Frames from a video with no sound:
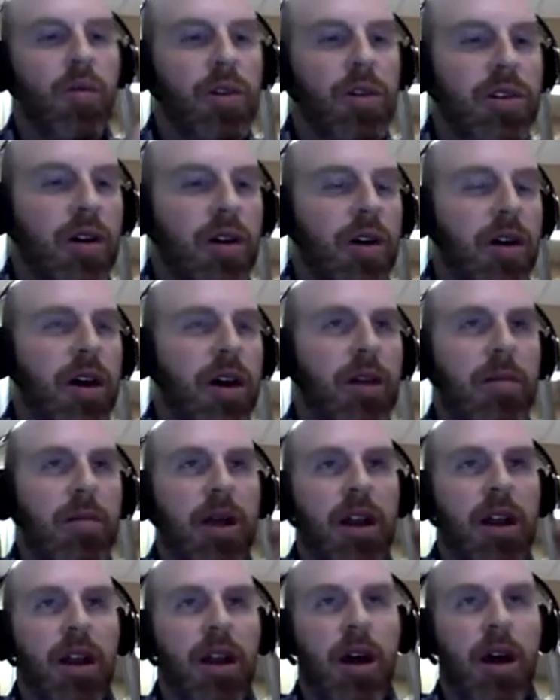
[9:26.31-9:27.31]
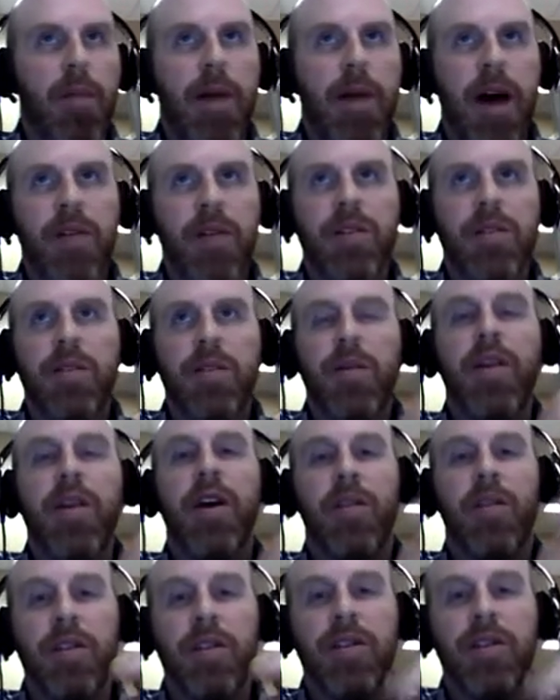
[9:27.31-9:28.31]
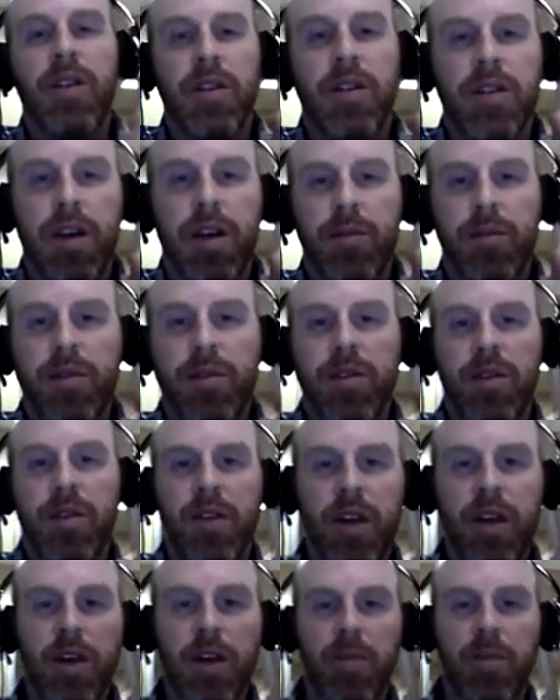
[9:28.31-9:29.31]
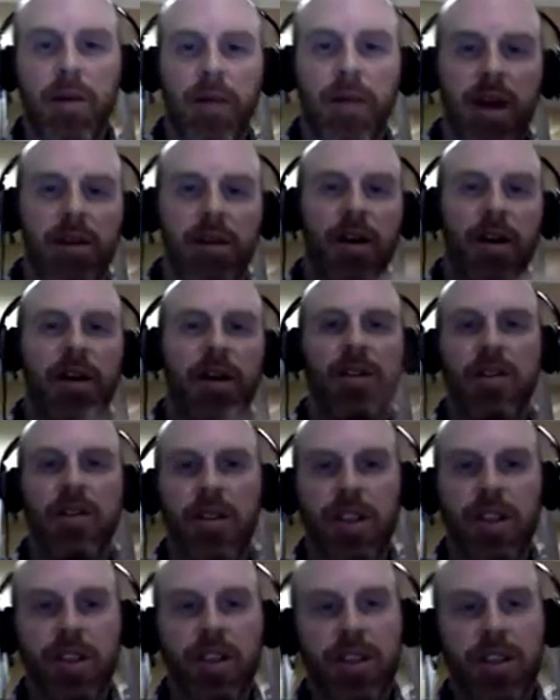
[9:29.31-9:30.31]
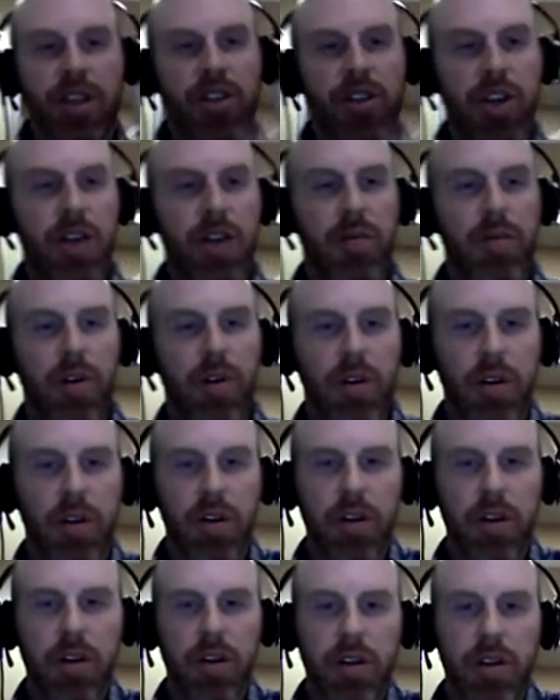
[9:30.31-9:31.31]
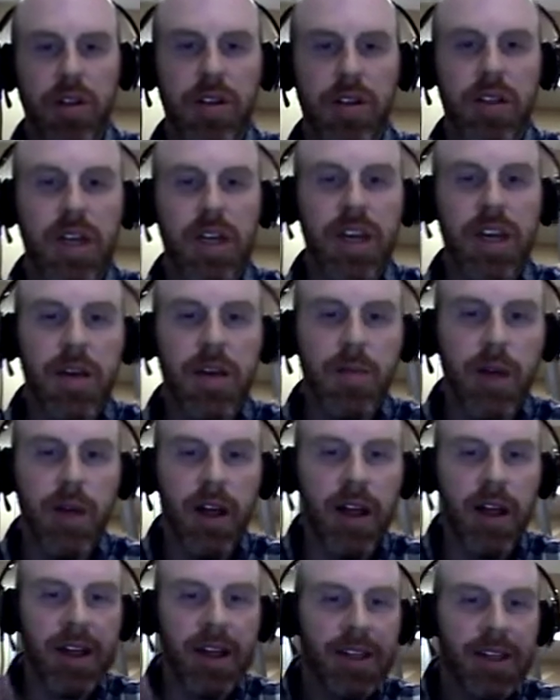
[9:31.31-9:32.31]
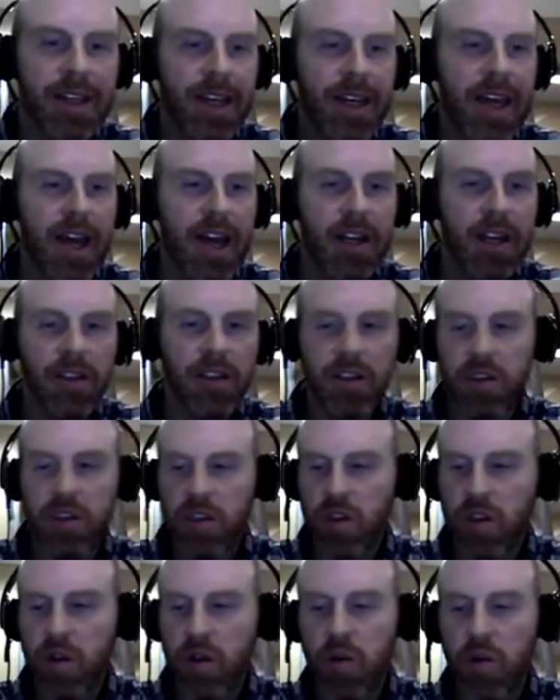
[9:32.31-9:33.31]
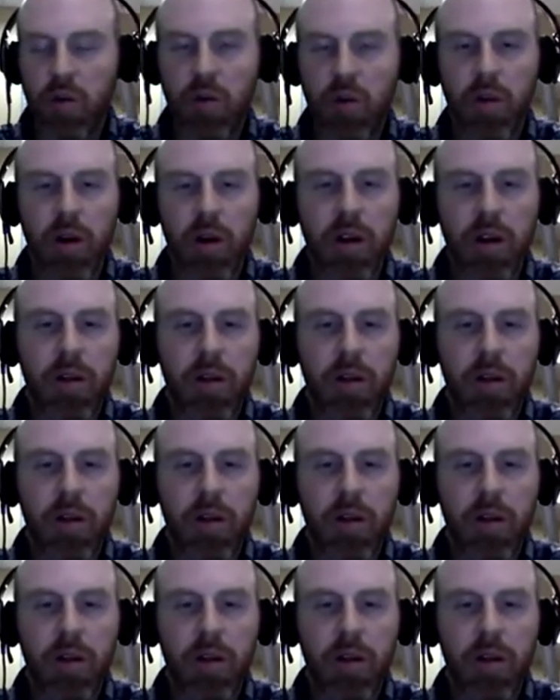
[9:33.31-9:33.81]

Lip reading: We'll talk in a minute about some of the other cell types that can be made. So this is the general scheme to get us to